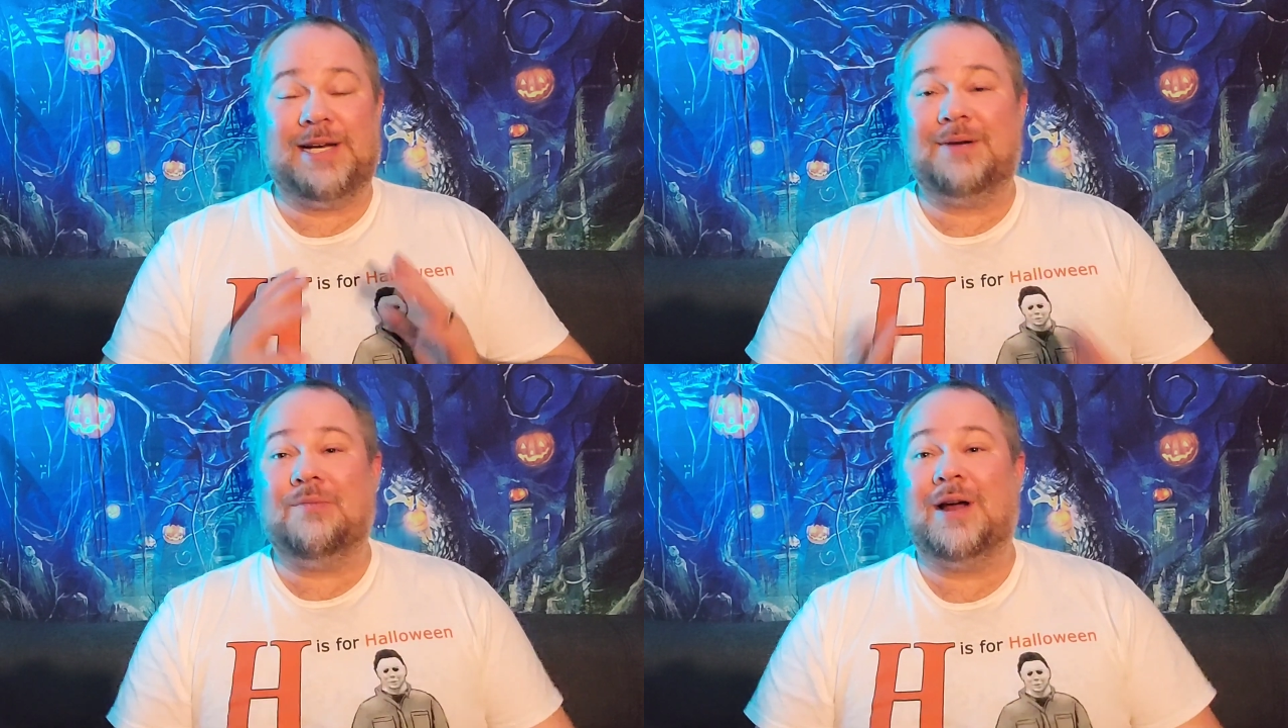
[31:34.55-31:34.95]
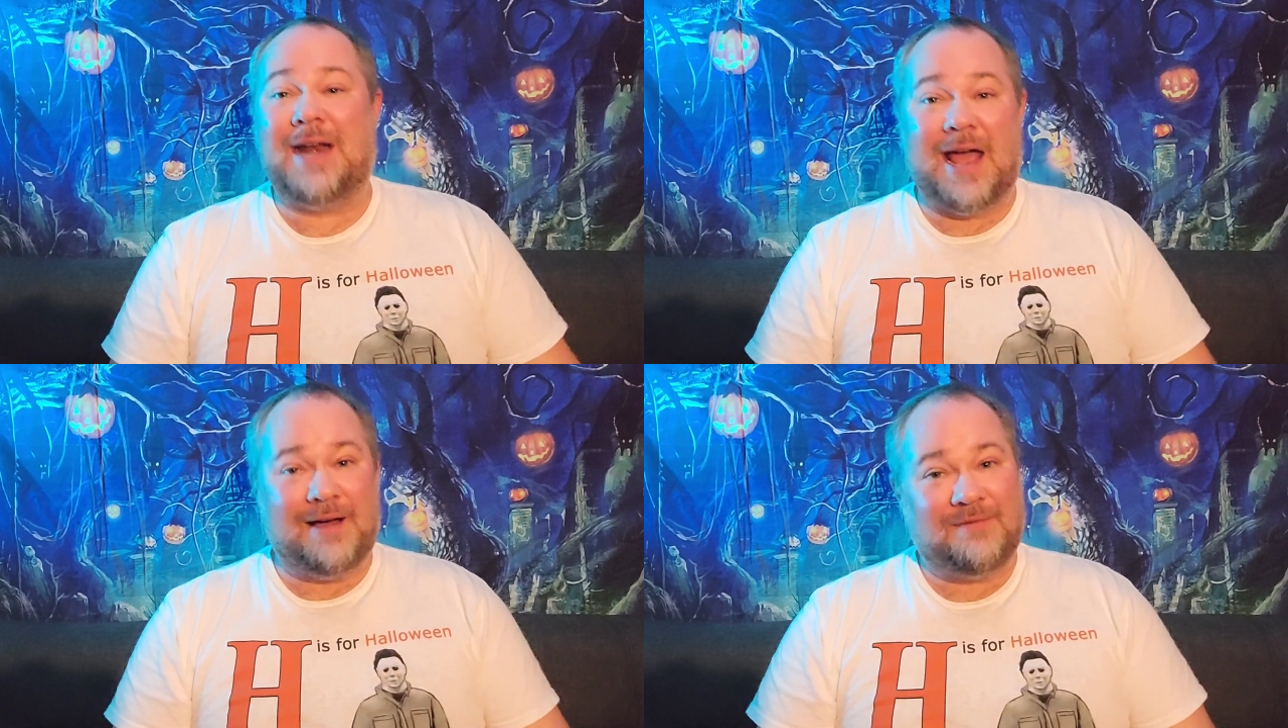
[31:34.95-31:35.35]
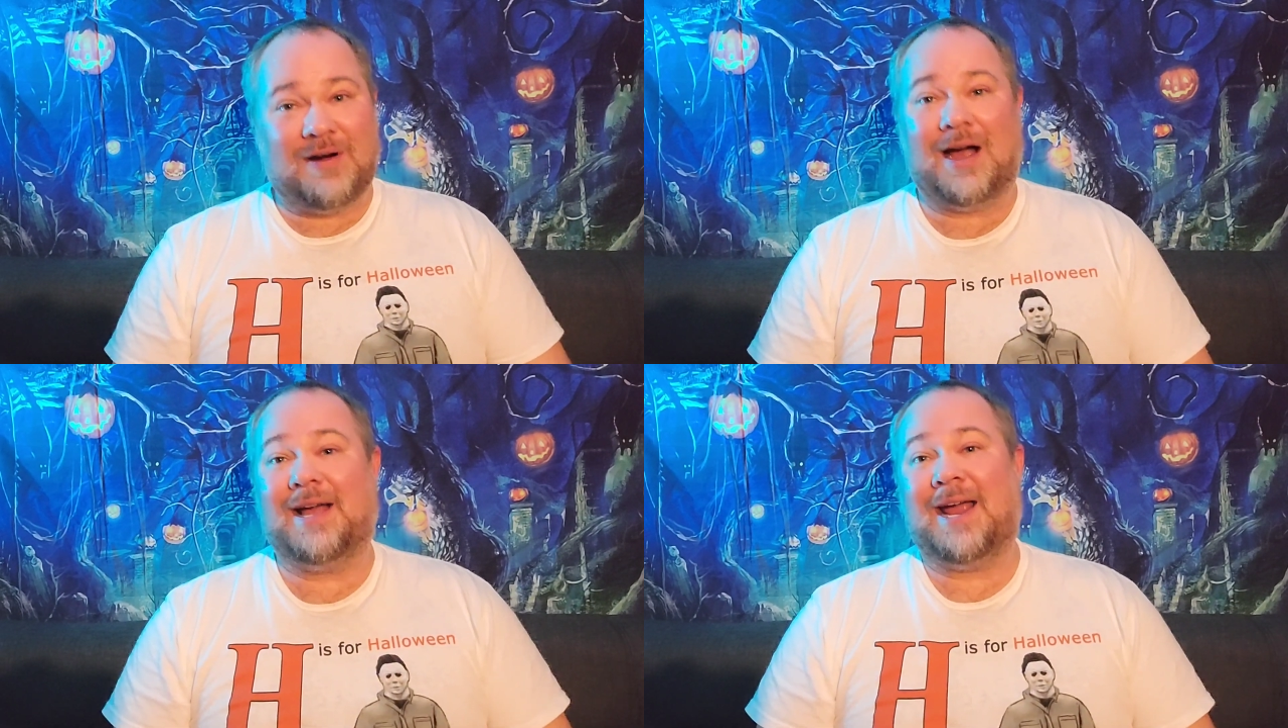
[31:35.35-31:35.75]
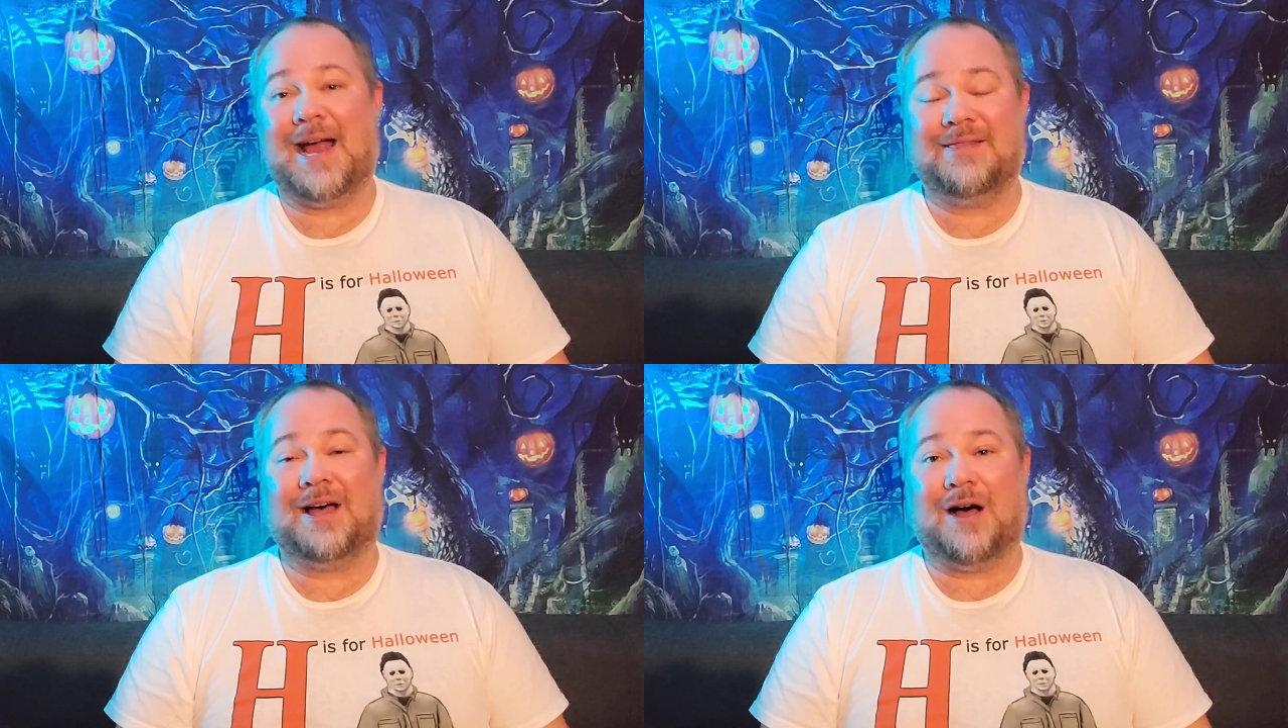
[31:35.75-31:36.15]
it whenever I
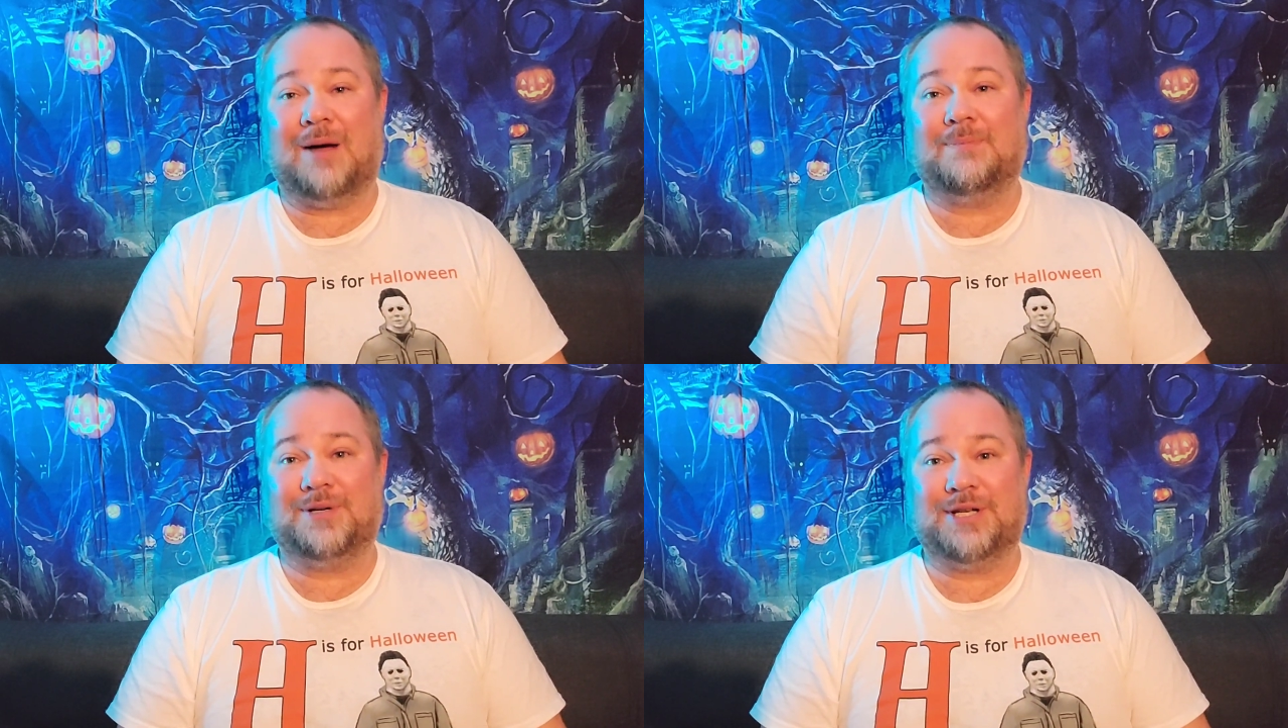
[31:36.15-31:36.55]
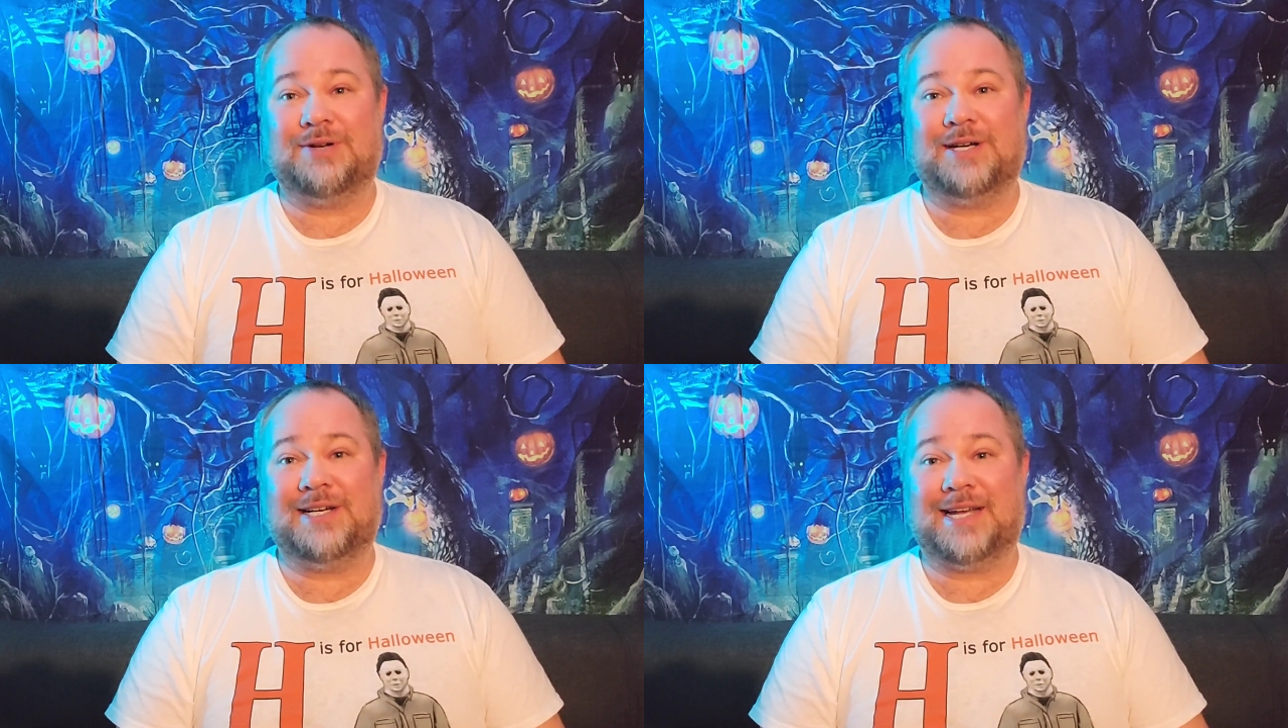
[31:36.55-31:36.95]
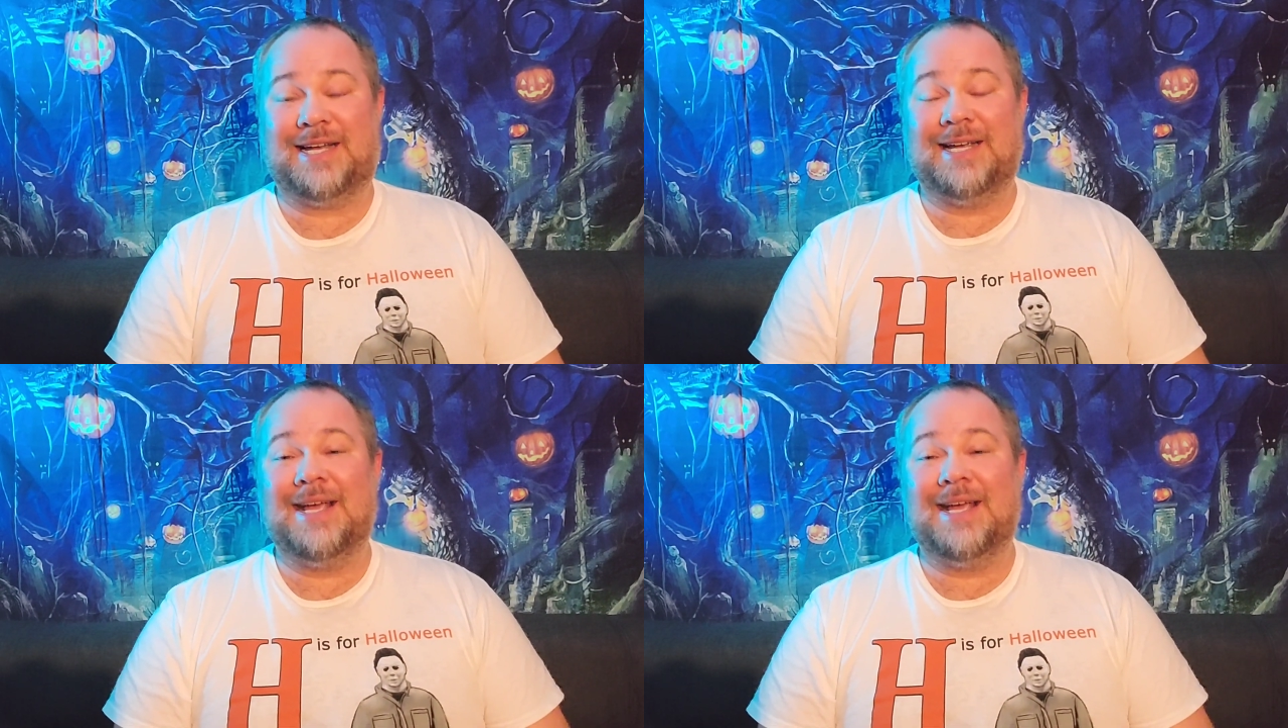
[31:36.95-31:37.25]
had the opportunity.